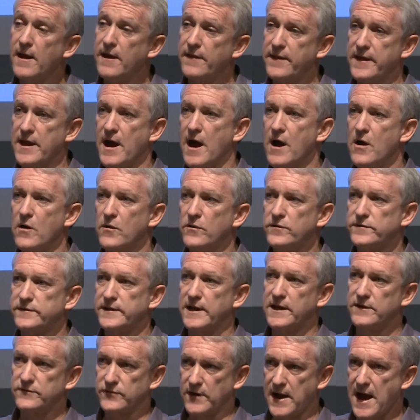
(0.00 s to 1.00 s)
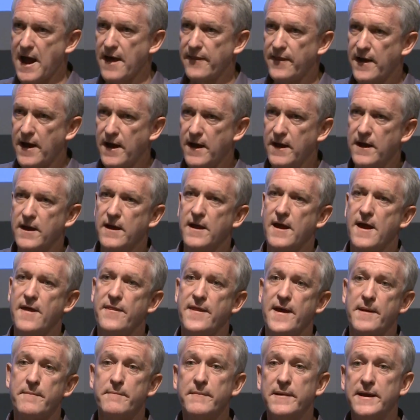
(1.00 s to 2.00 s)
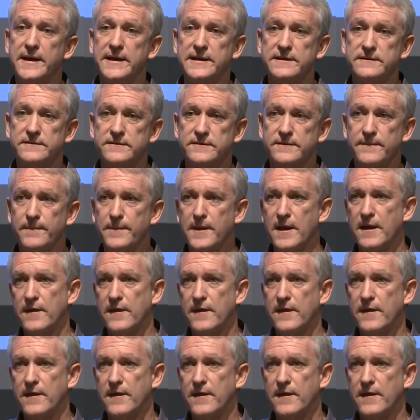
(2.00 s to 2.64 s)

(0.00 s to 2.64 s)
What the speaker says: The O stands for other, and that means